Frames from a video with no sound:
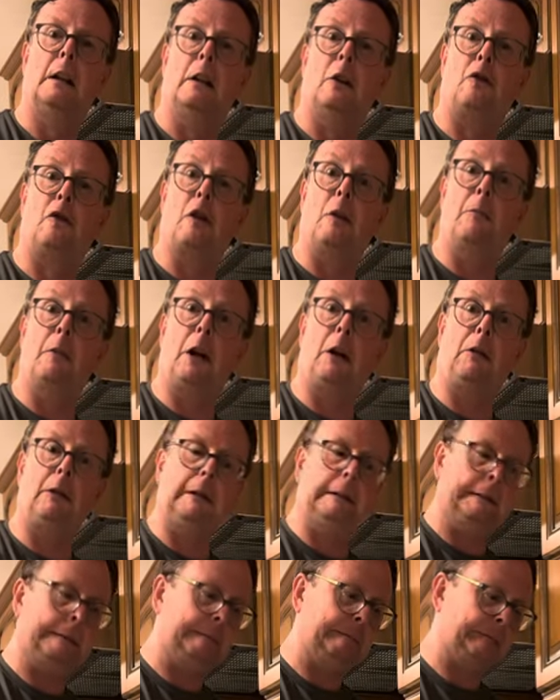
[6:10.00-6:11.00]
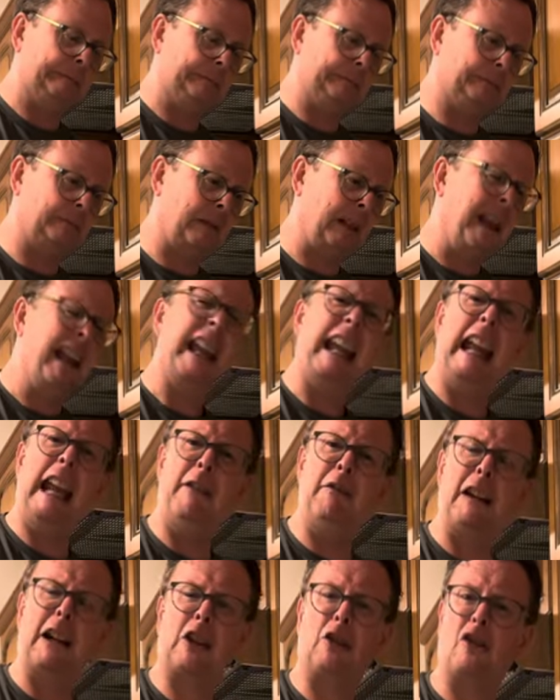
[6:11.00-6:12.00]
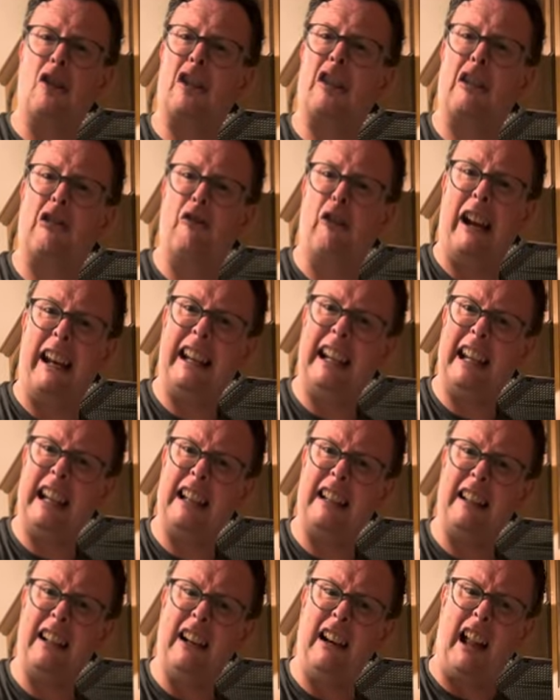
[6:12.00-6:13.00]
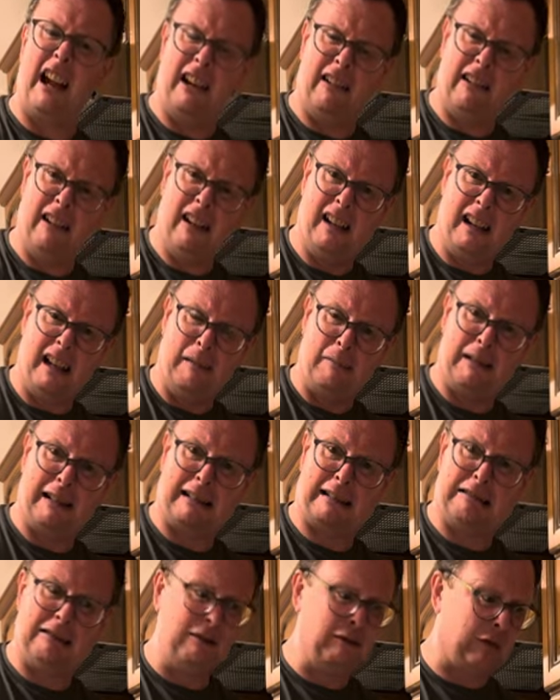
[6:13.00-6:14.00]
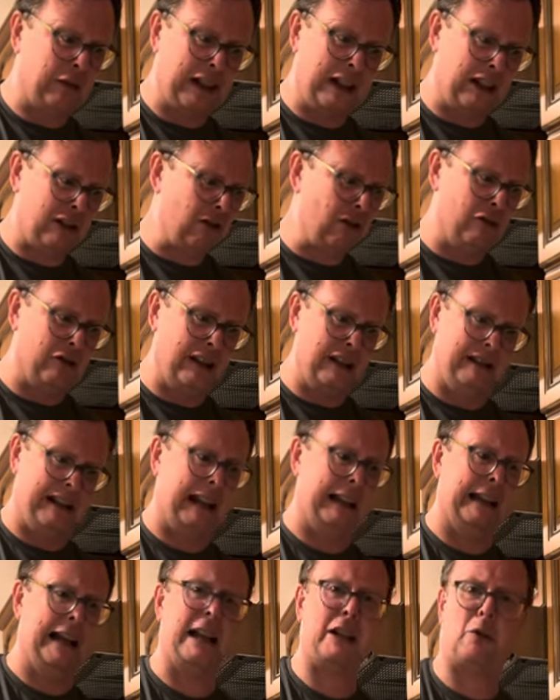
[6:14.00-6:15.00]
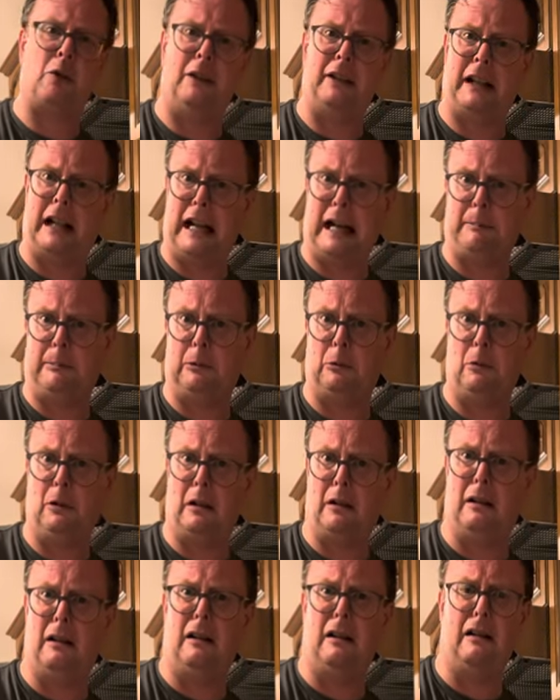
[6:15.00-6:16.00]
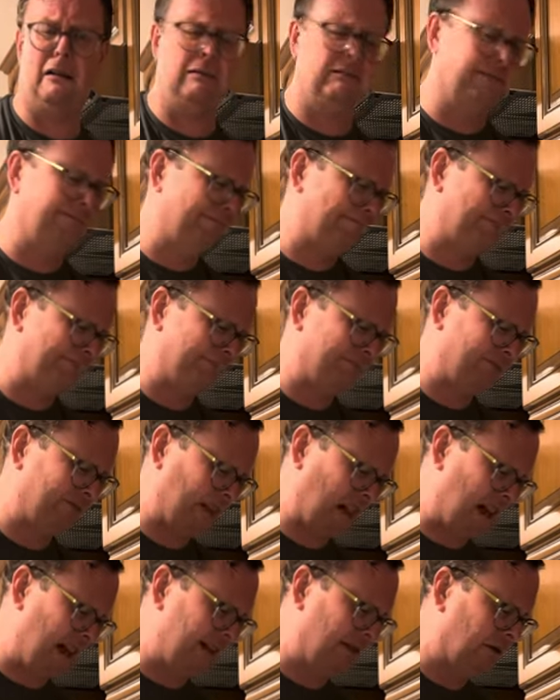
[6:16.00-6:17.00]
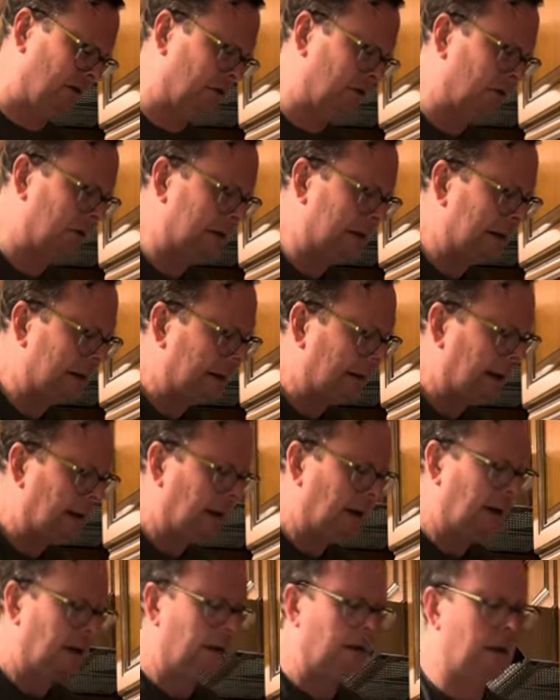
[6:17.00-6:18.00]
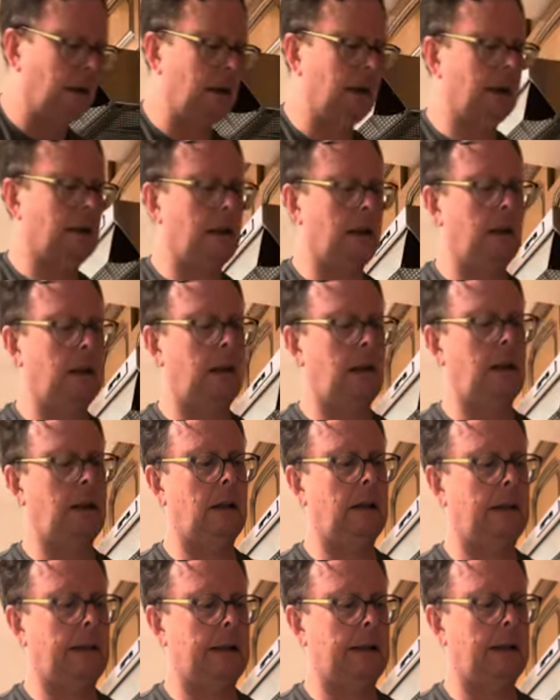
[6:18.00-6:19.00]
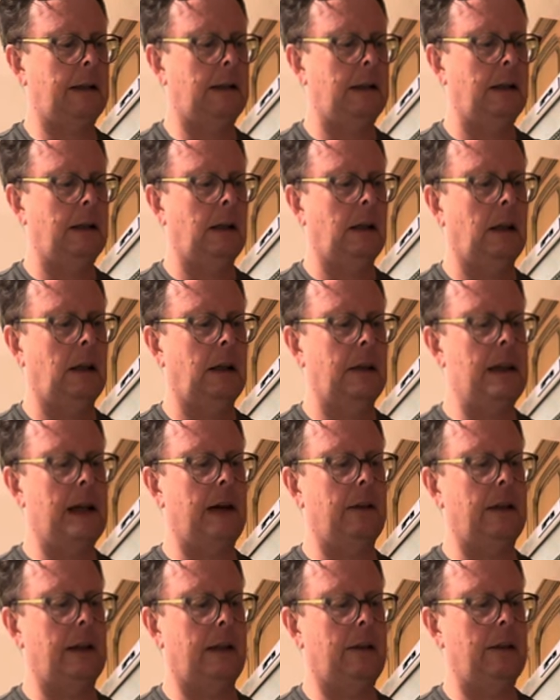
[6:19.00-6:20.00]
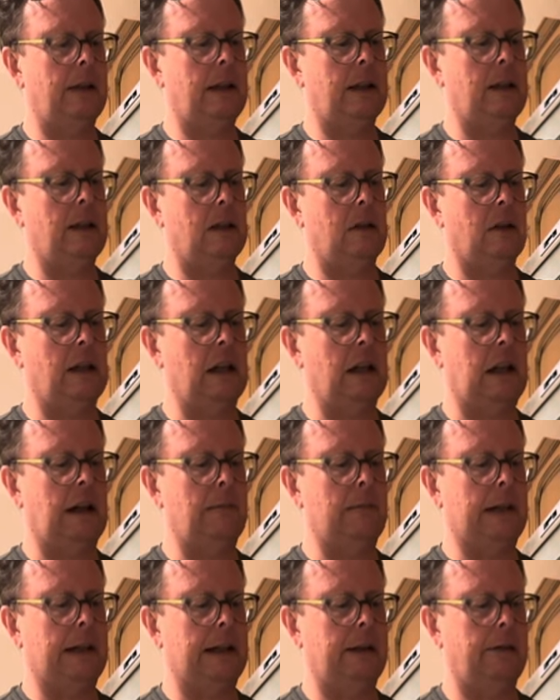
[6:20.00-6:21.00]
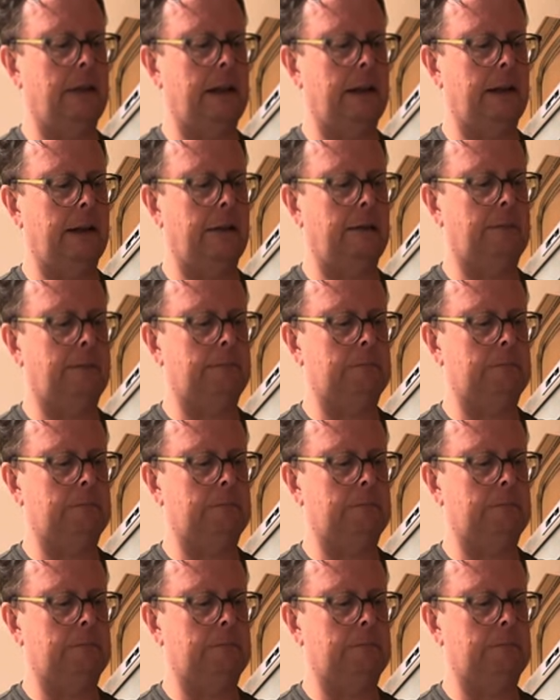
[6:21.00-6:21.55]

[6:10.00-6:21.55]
Drum roll. Even if I could just drink it, you know. But I couldn't fit, I couldn't rip that last one, the apple one. Oh, vile. Right. Now then, this is looking like brown ale.